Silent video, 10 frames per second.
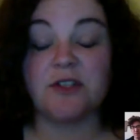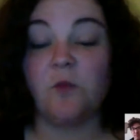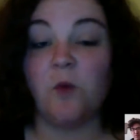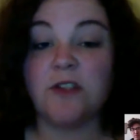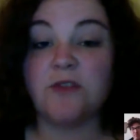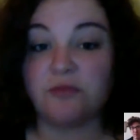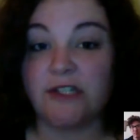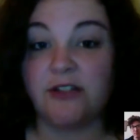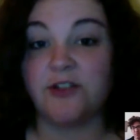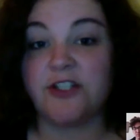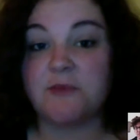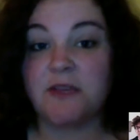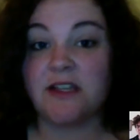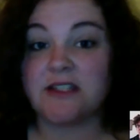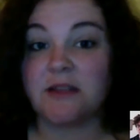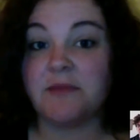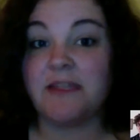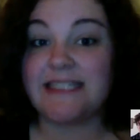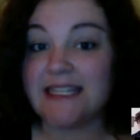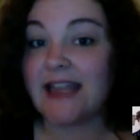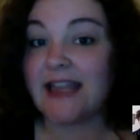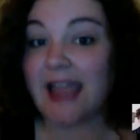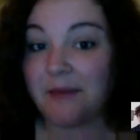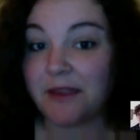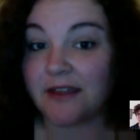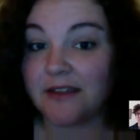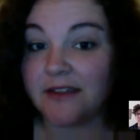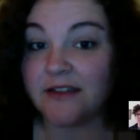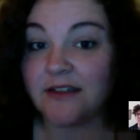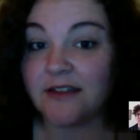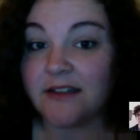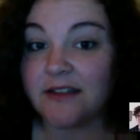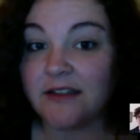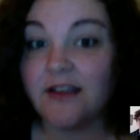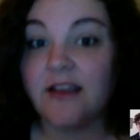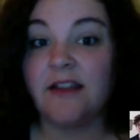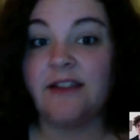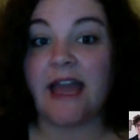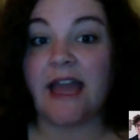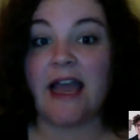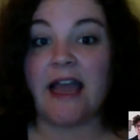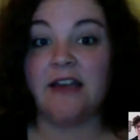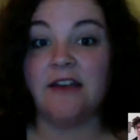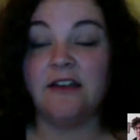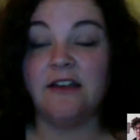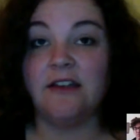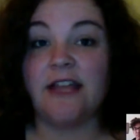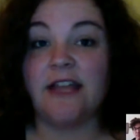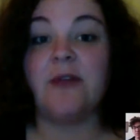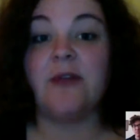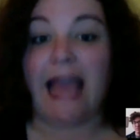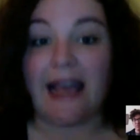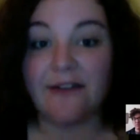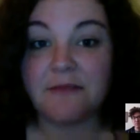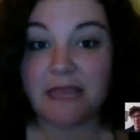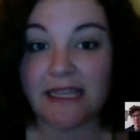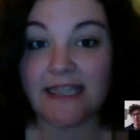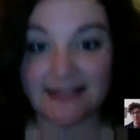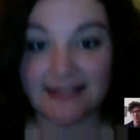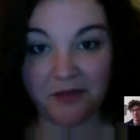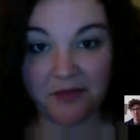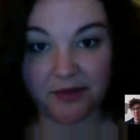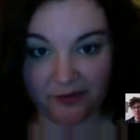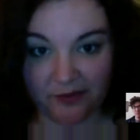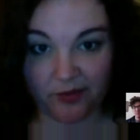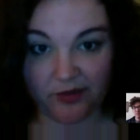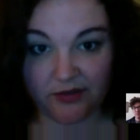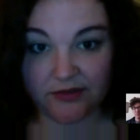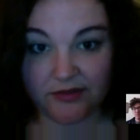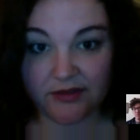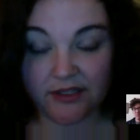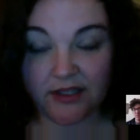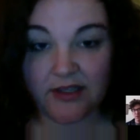was real or just because something did happen, that they don't have to make it sound believable. Right.